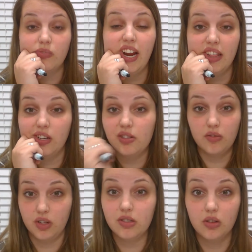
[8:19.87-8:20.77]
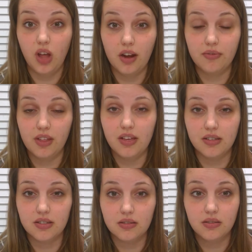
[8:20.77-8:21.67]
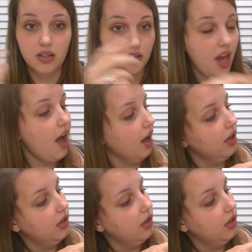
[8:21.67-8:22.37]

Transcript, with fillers: Right, there's, there's a lot of things. Yeah.